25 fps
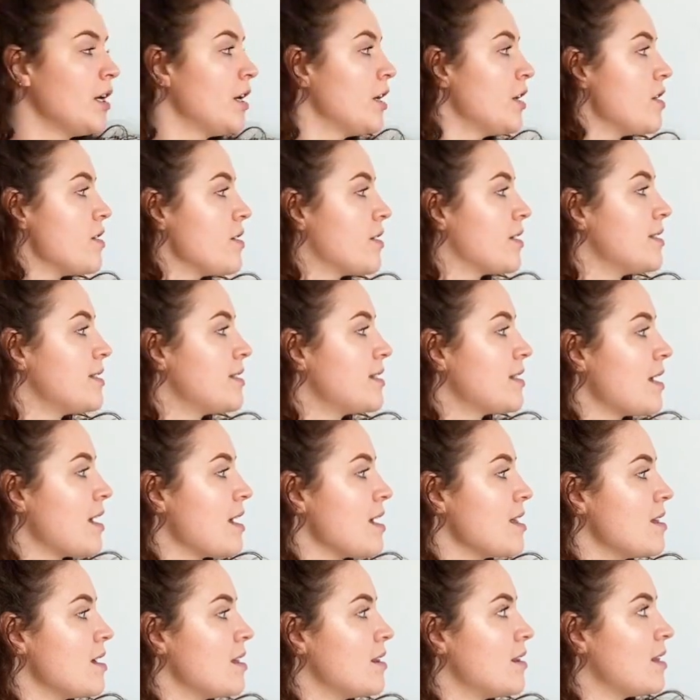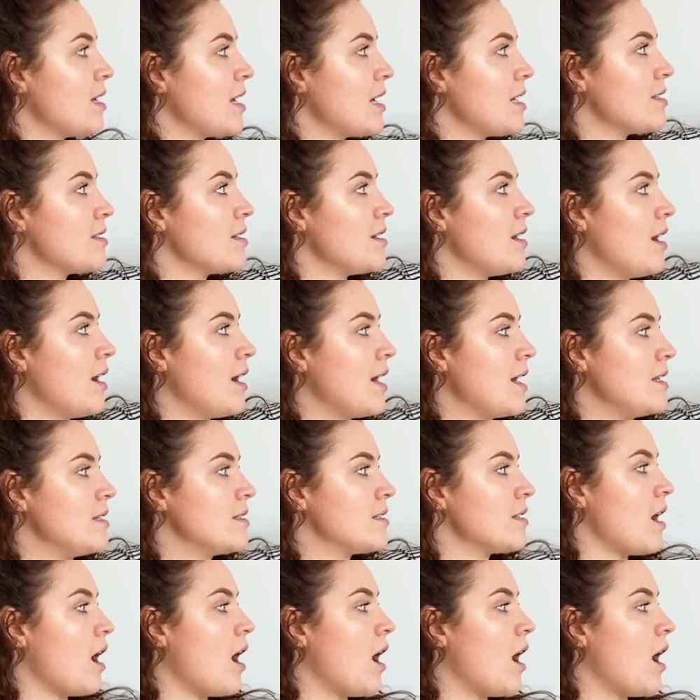You can see that these lines